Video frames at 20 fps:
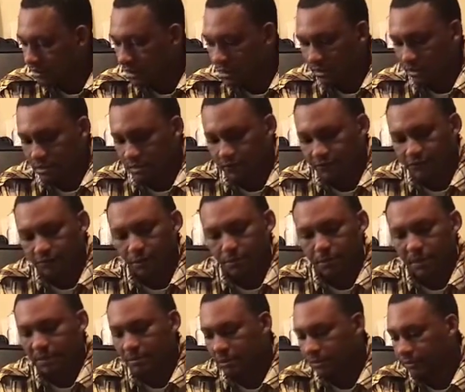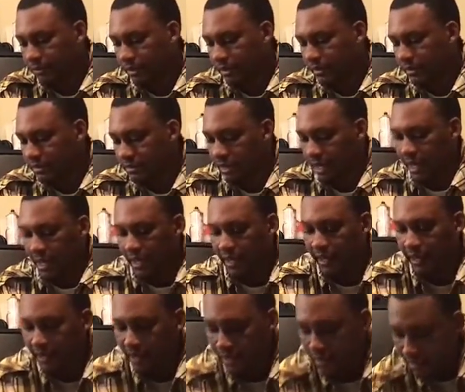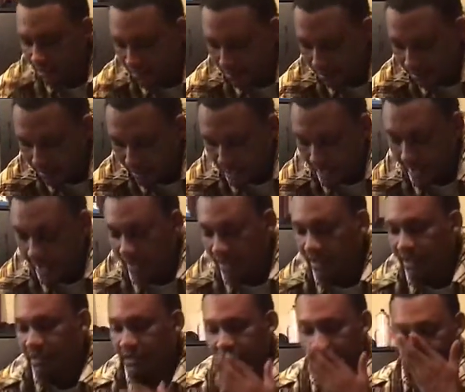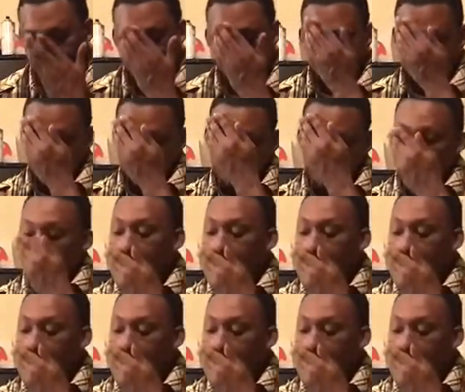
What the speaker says: The fuel pump I'm running is an AEM